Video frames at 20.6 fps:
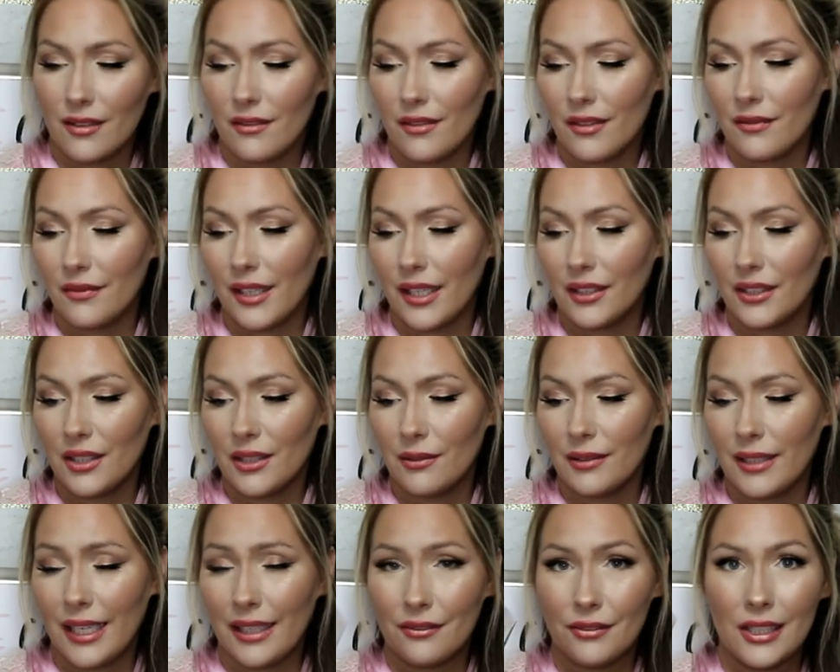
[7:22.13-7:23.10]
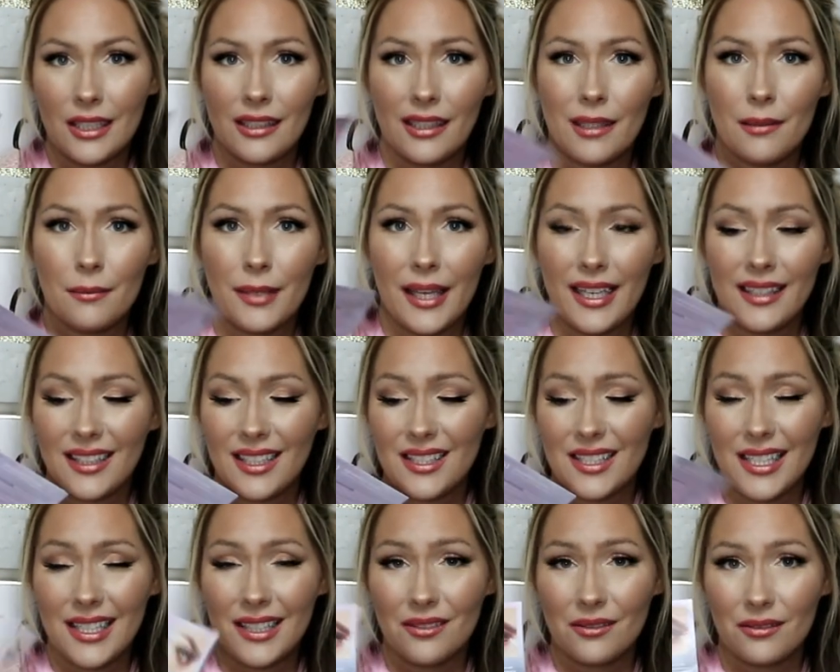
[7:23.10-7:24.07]
of value in every glam bag,
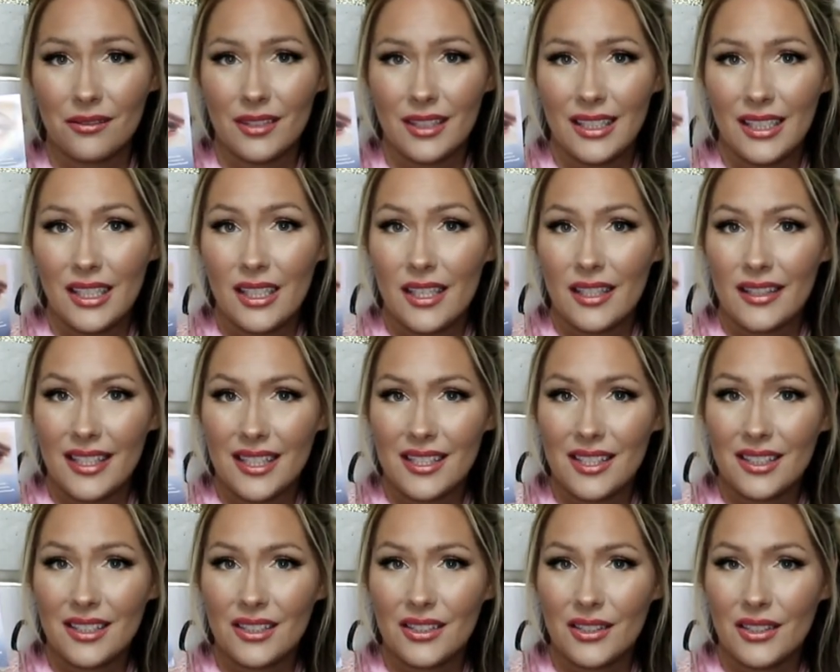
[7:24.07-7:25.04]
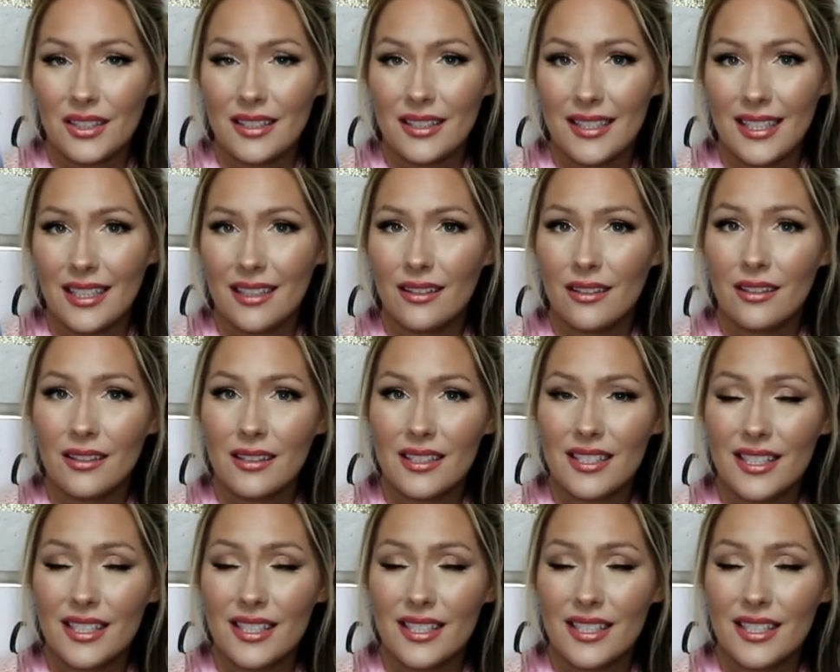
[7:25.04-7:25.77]
that's like that's a good deal.